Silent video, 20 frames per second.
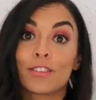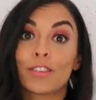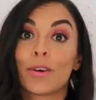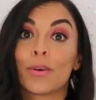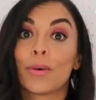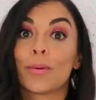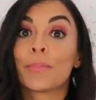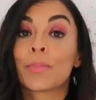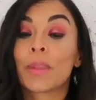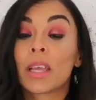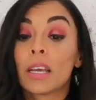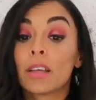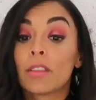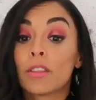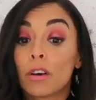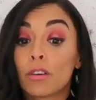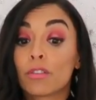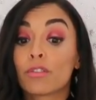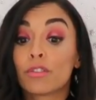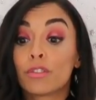So
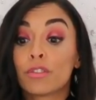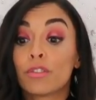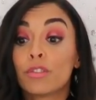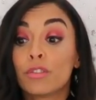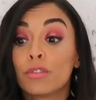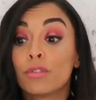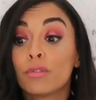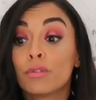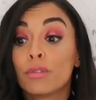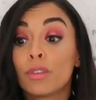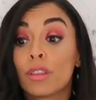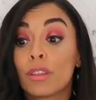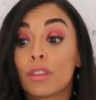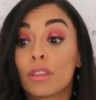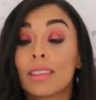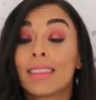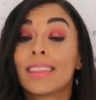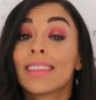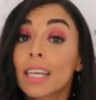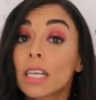those are two
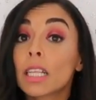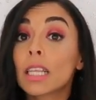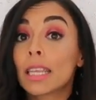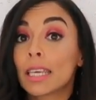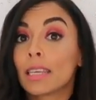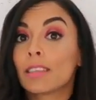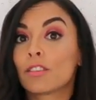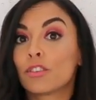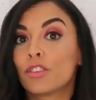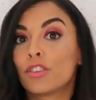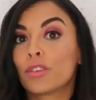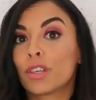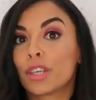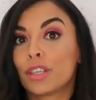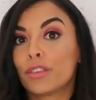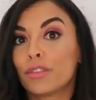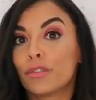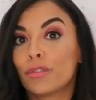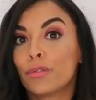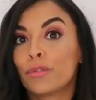little things that you
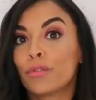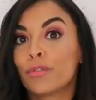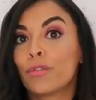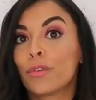can do